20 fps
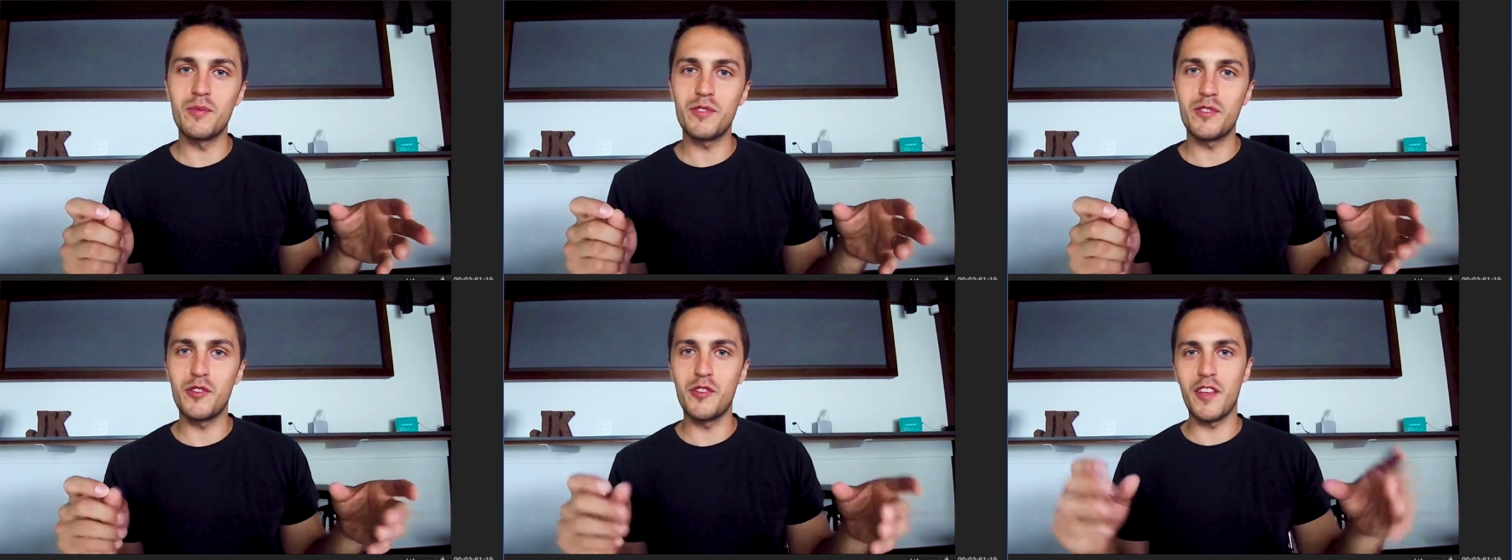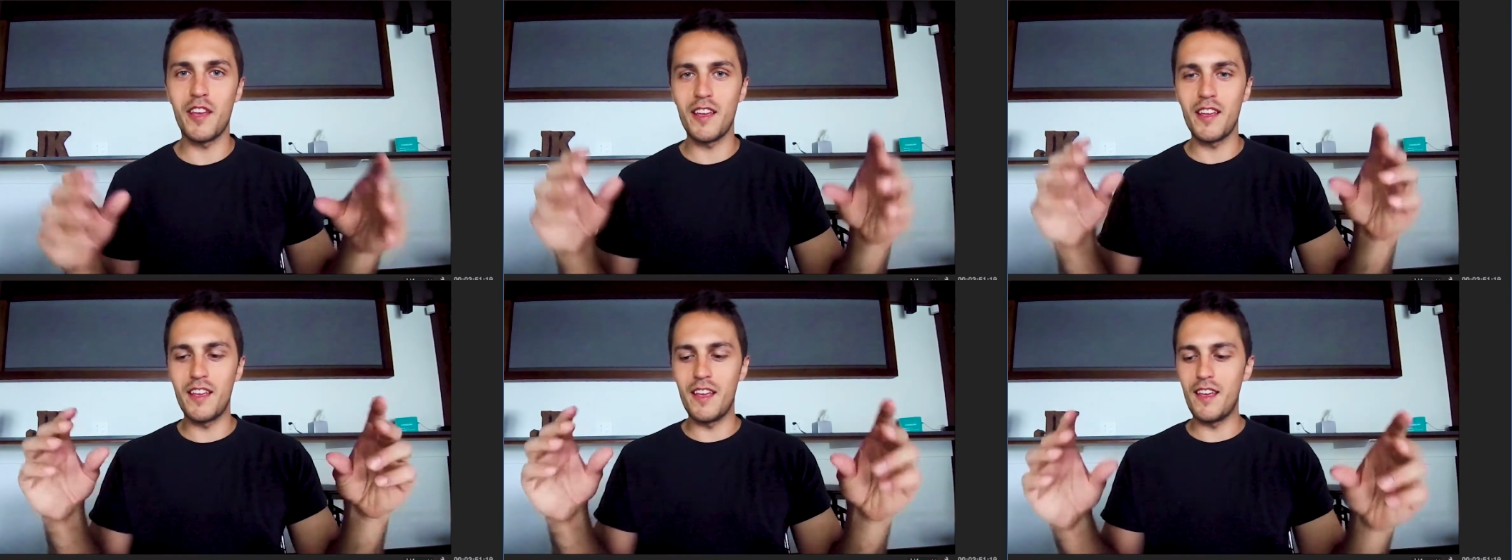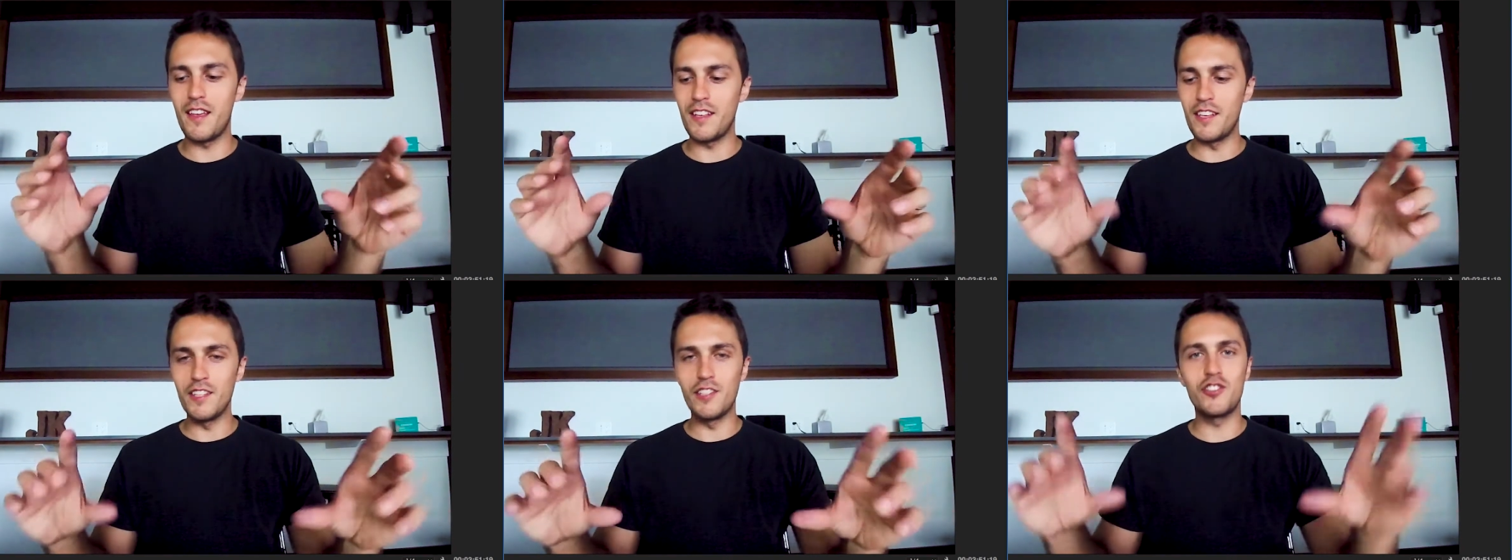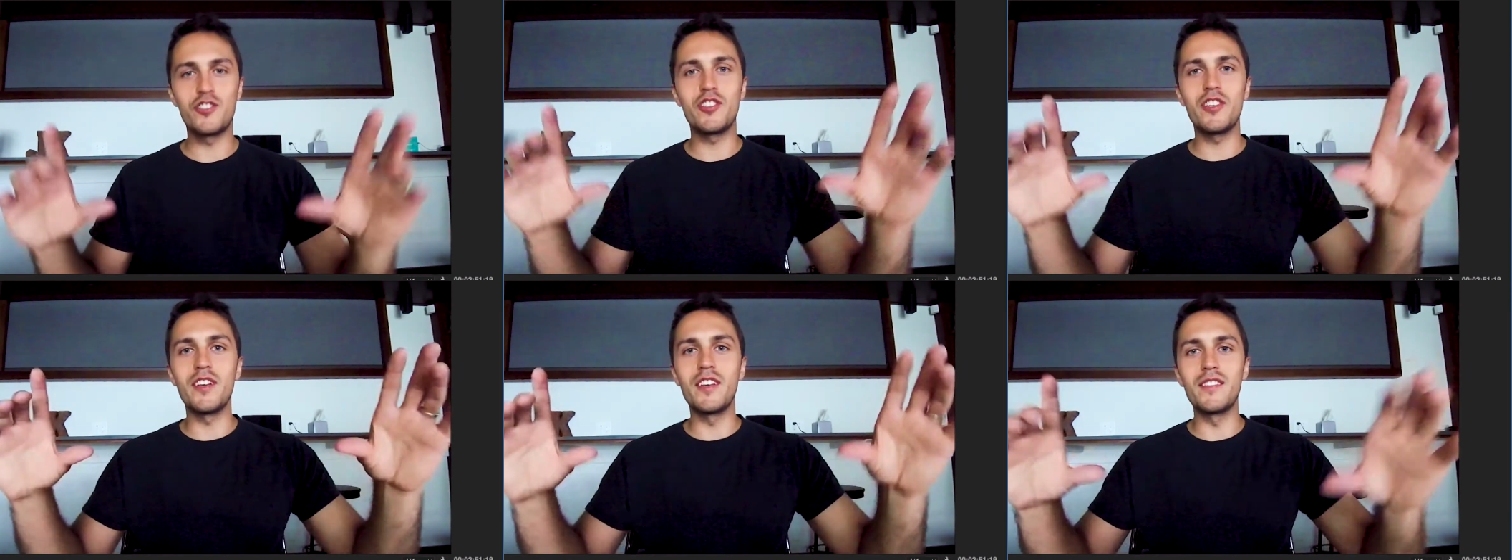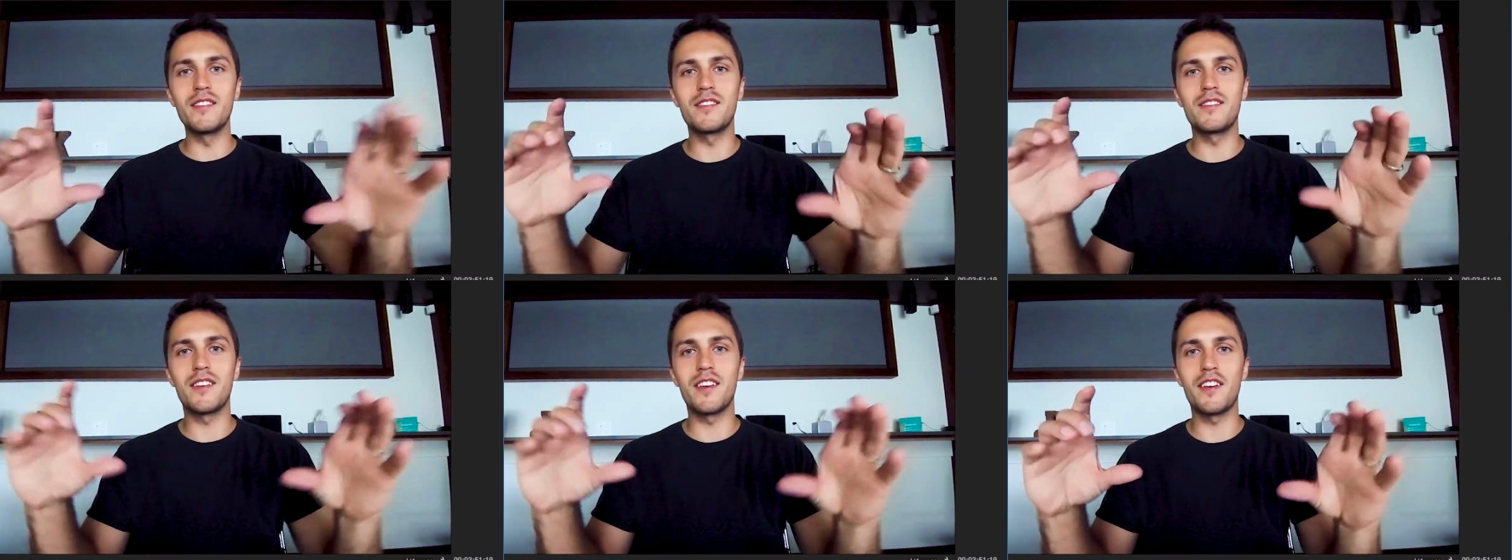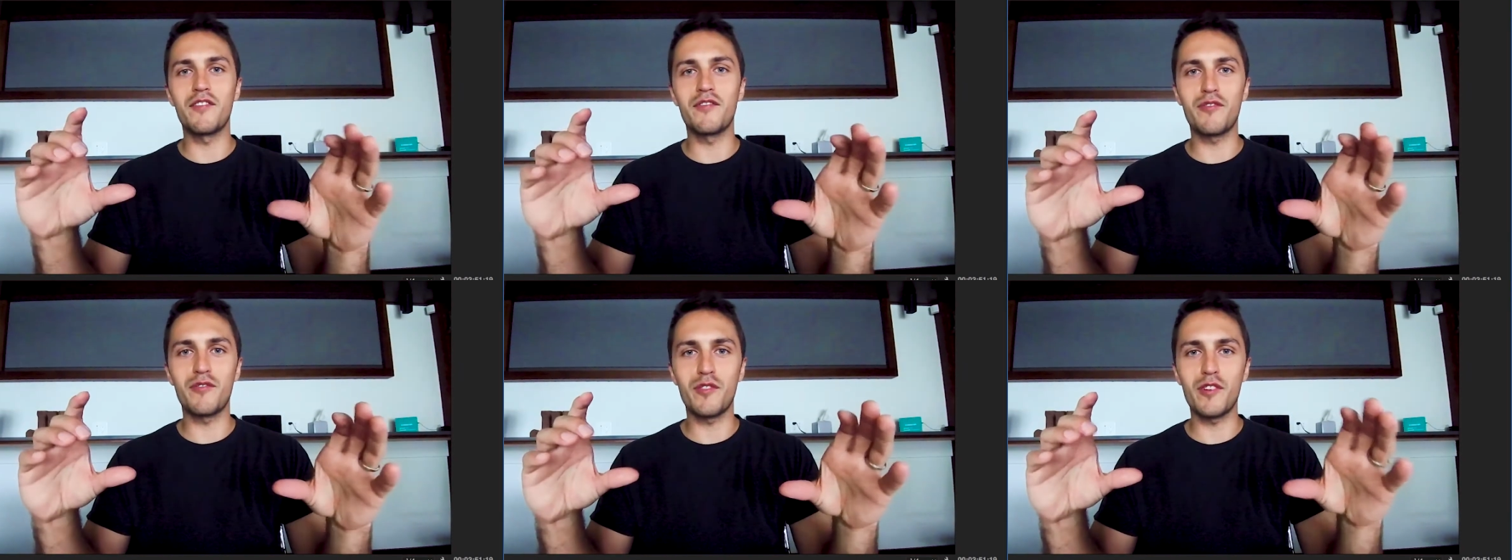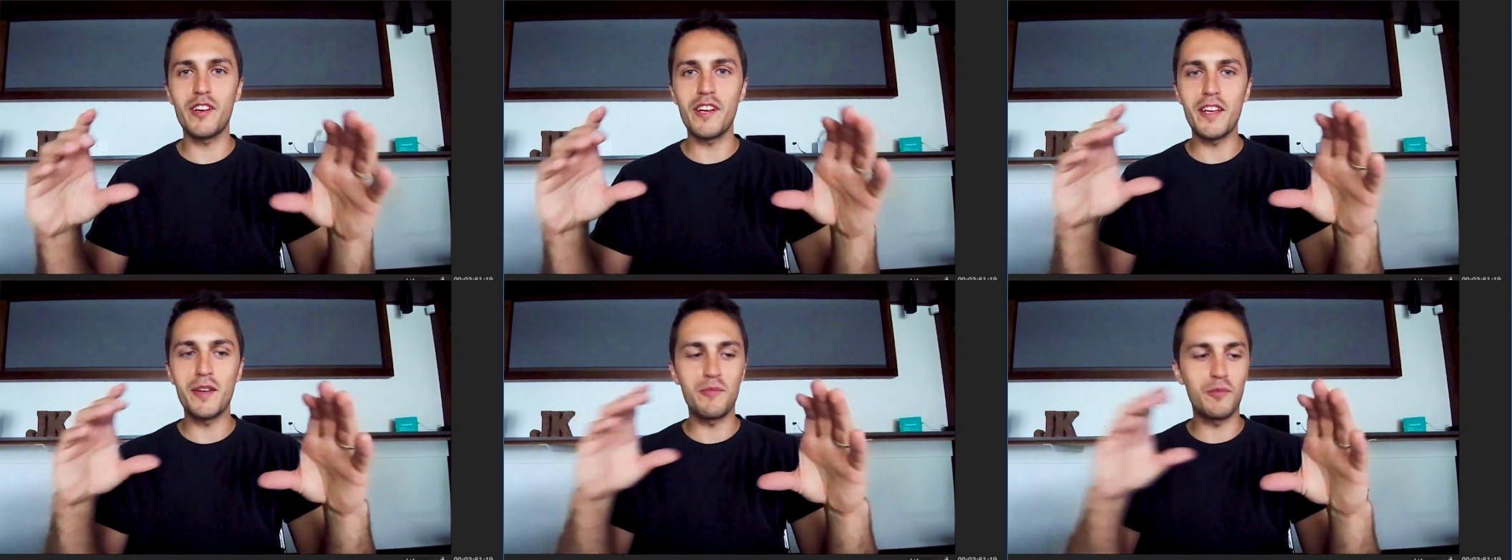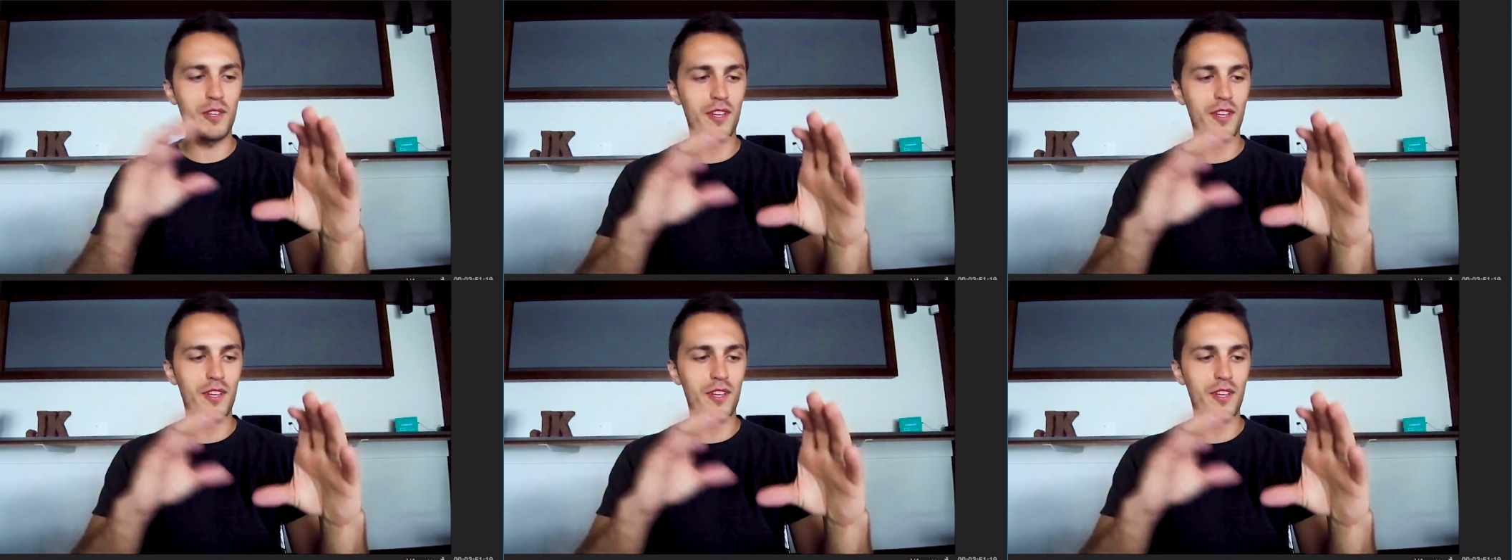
so that each inset frame